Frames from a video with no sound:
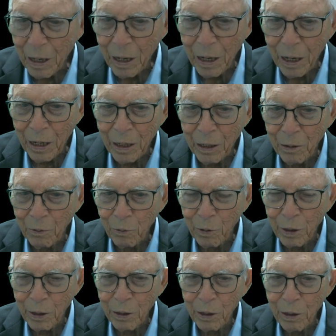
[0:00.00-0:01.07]
and
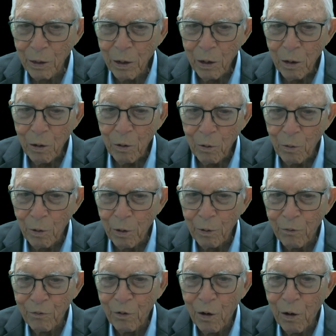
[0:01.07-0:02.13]
we were
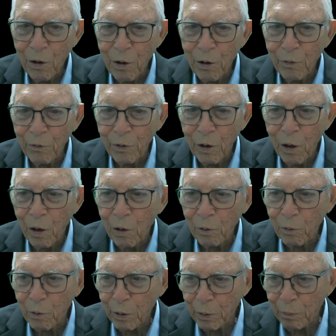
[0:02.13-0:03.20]
far enough along
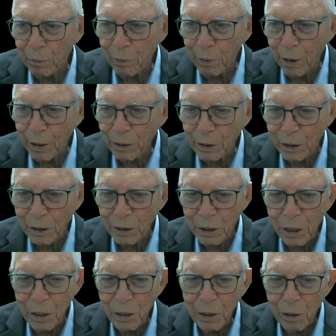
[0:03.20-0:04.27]
with braces
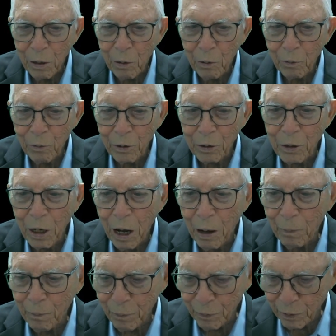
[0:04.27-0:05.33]
on the
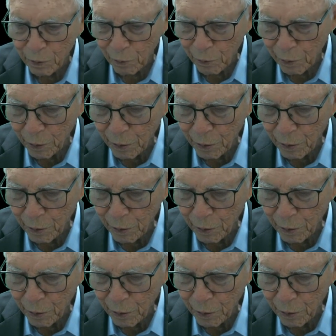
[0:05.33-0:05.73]
top, so we